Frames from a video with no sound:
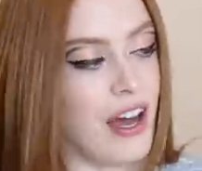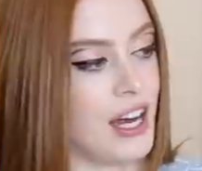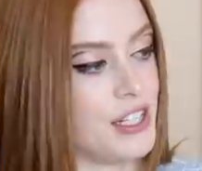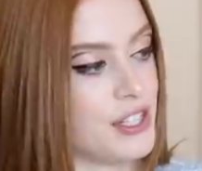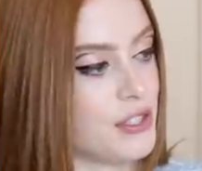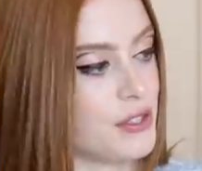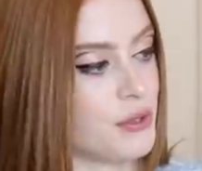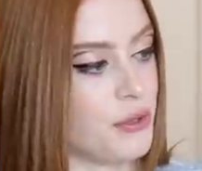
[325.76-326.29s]

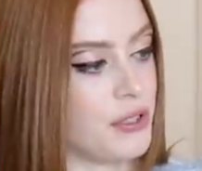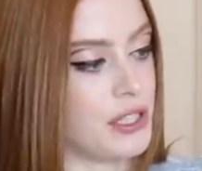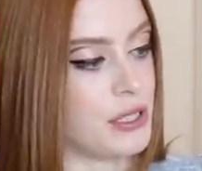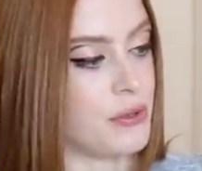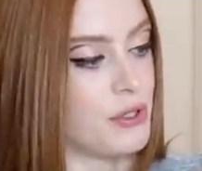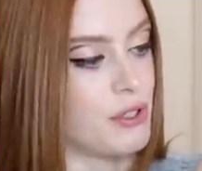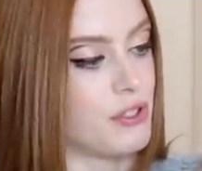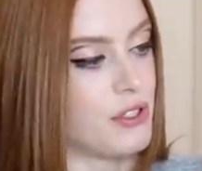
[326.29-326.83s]
I just thought
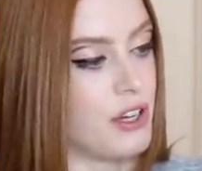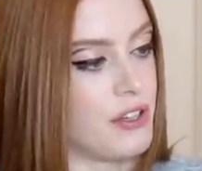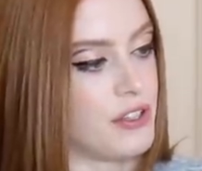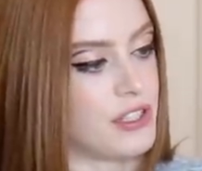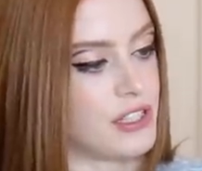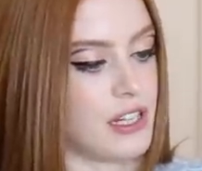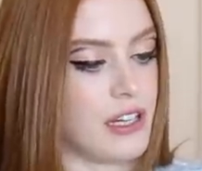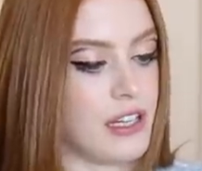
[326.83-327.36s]
this was
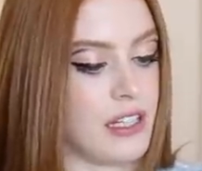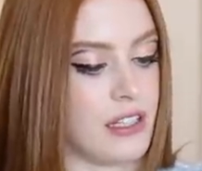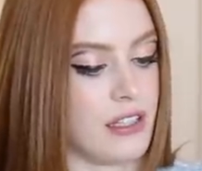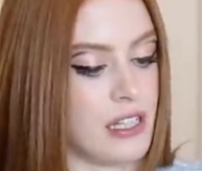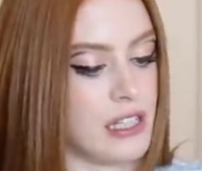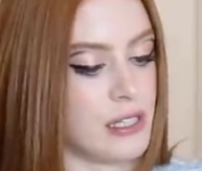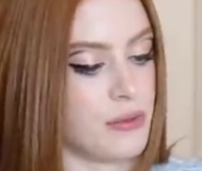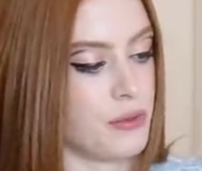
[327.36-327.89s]
so
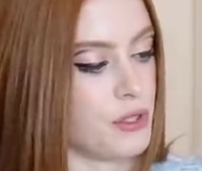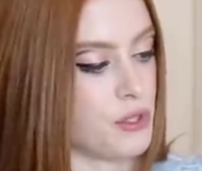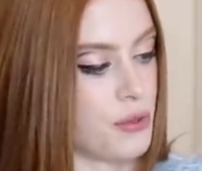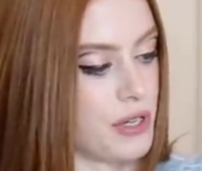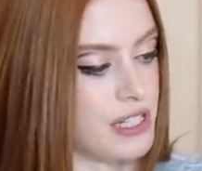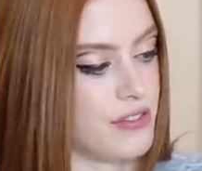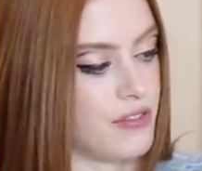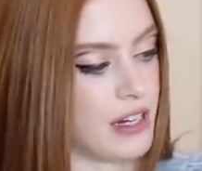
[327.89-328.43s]
stunning. This was
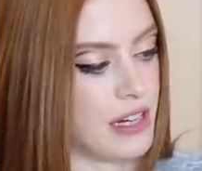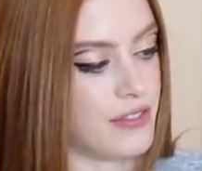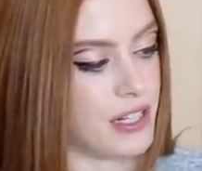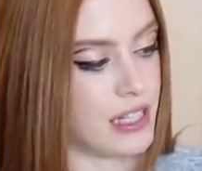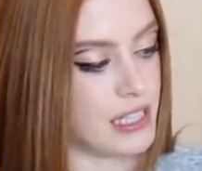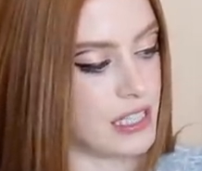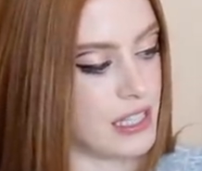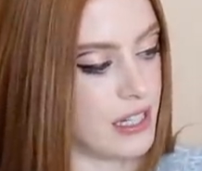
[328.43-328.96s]

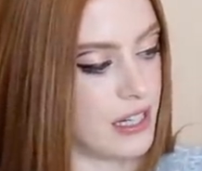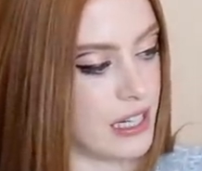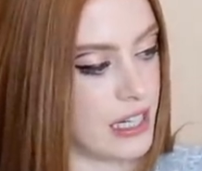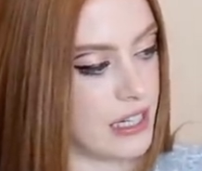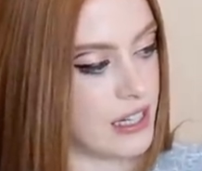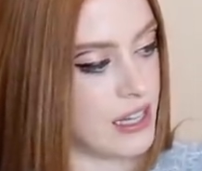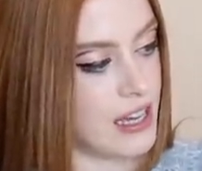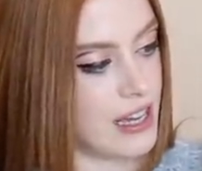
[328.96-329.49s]

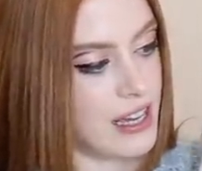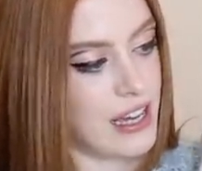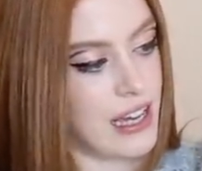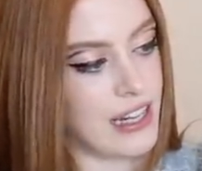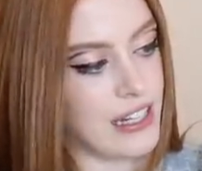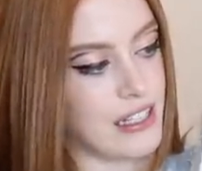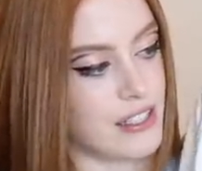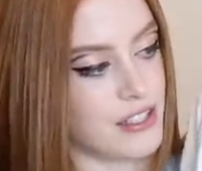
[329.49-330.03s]
25.99
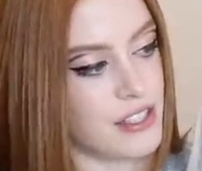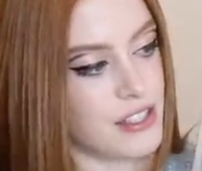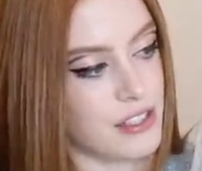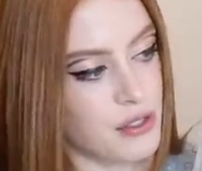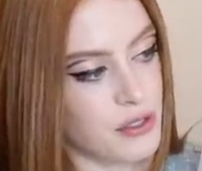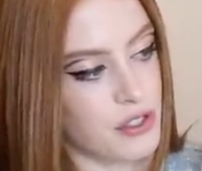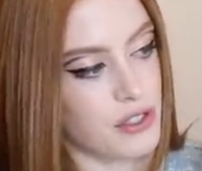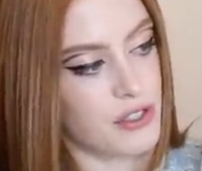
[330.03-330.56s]
and it's
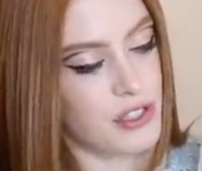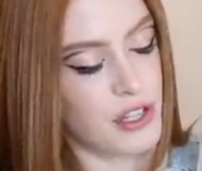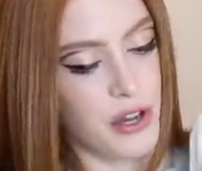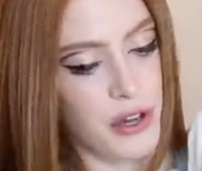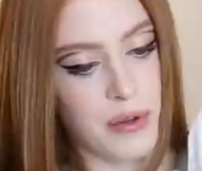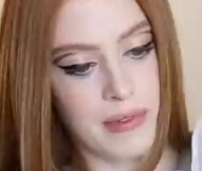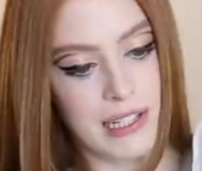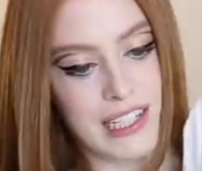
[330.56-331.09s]
just got
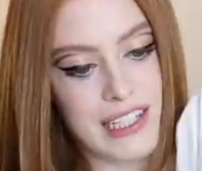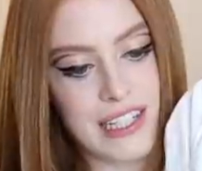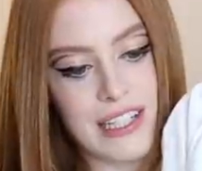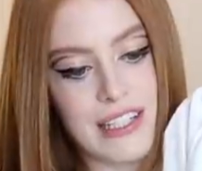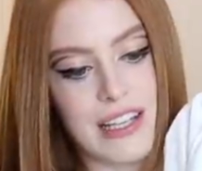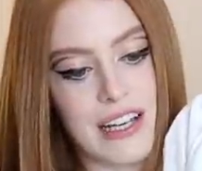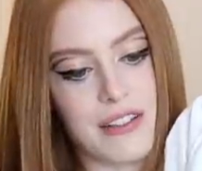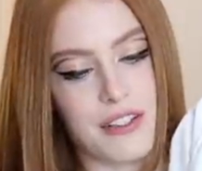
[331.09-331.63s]
so many
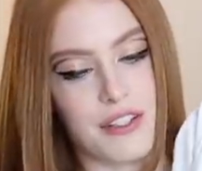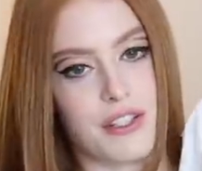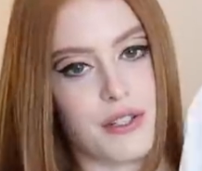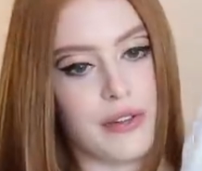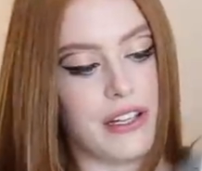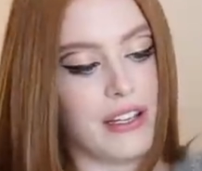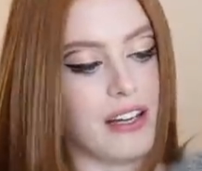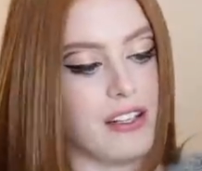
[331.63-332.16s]
details
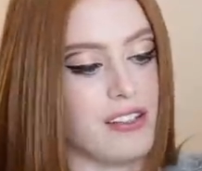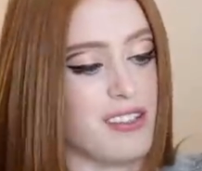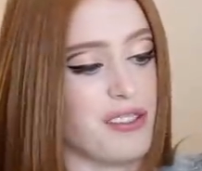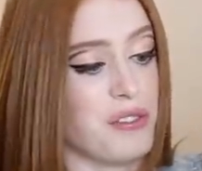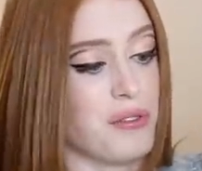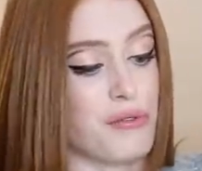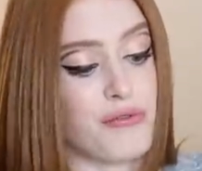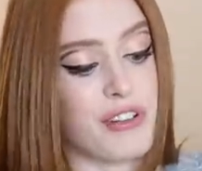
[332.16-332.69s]
to it that I just
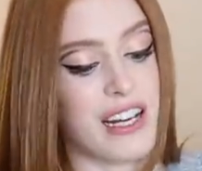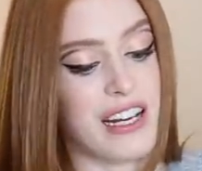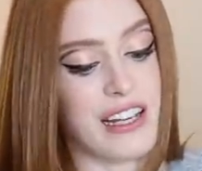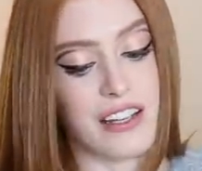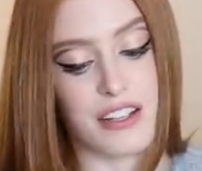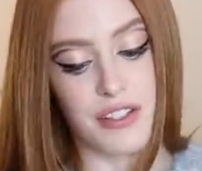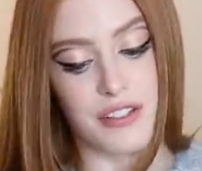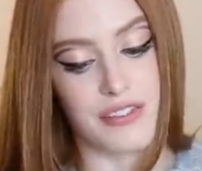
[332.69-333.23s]
thought it was
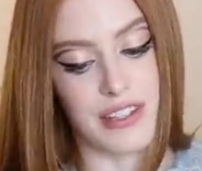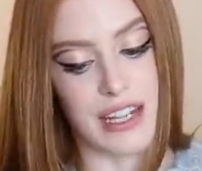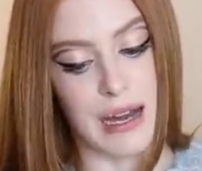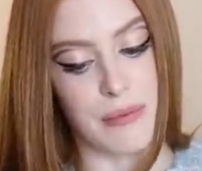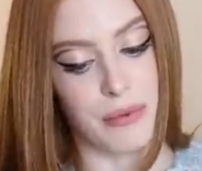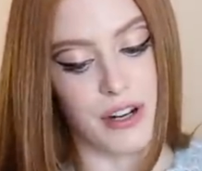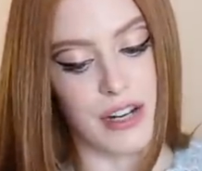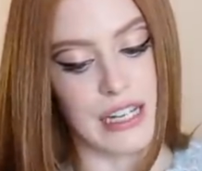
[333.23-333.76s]
really good for
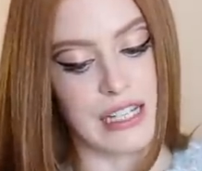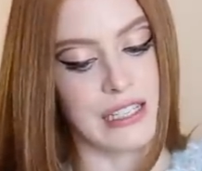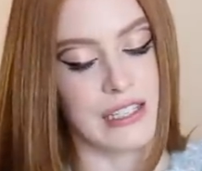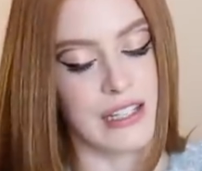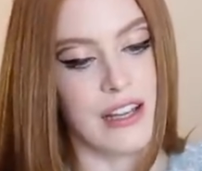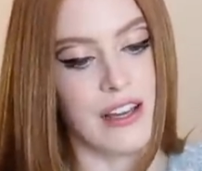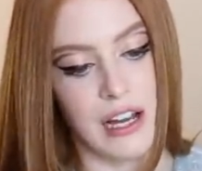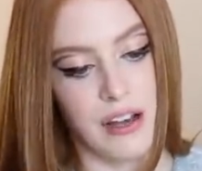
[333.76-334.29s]
that
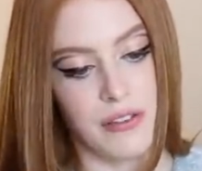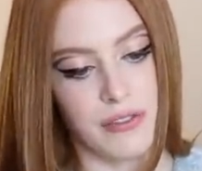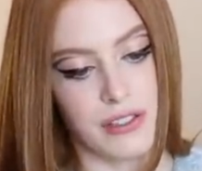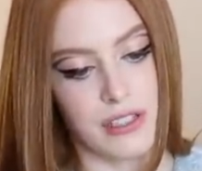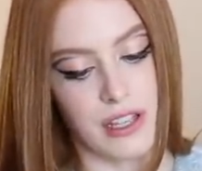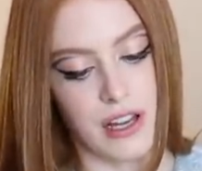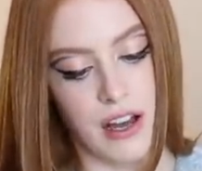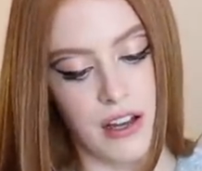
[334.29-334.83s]
price.
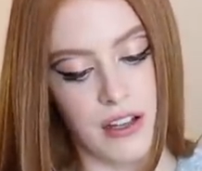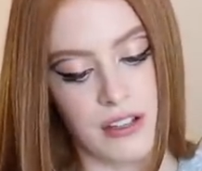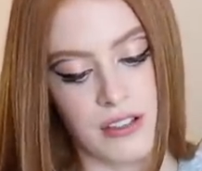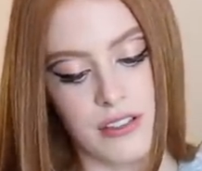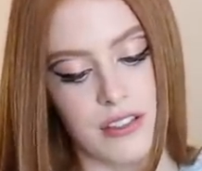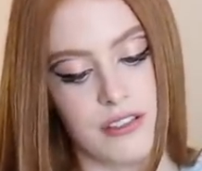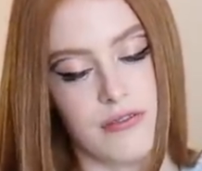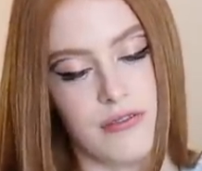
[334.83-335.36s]
Cuffs
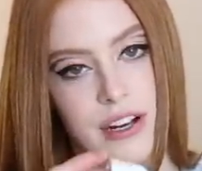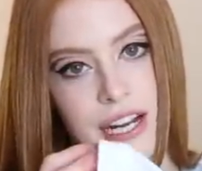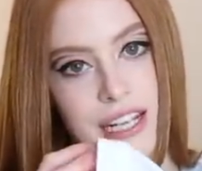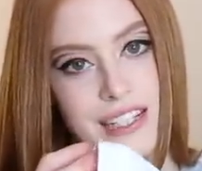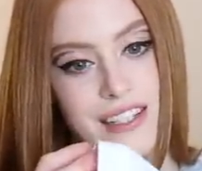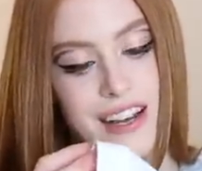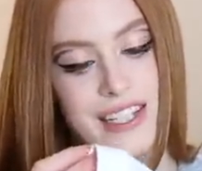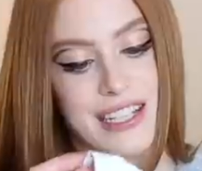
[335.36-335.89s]
aren't very
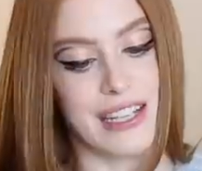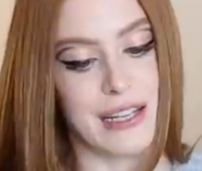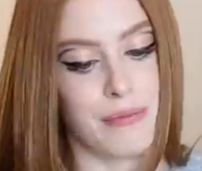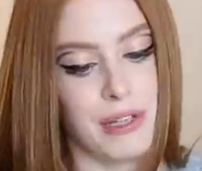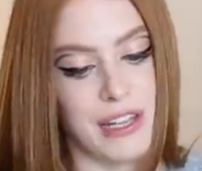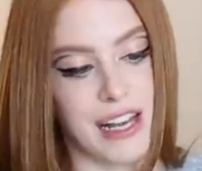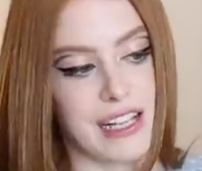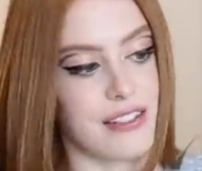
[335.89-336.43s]

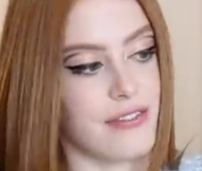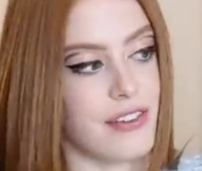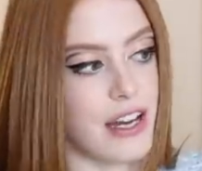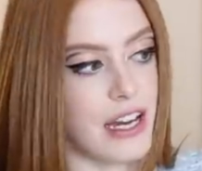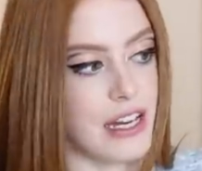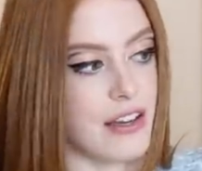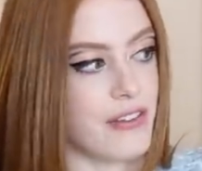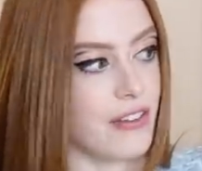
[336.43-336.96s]
exciting, but that's fine.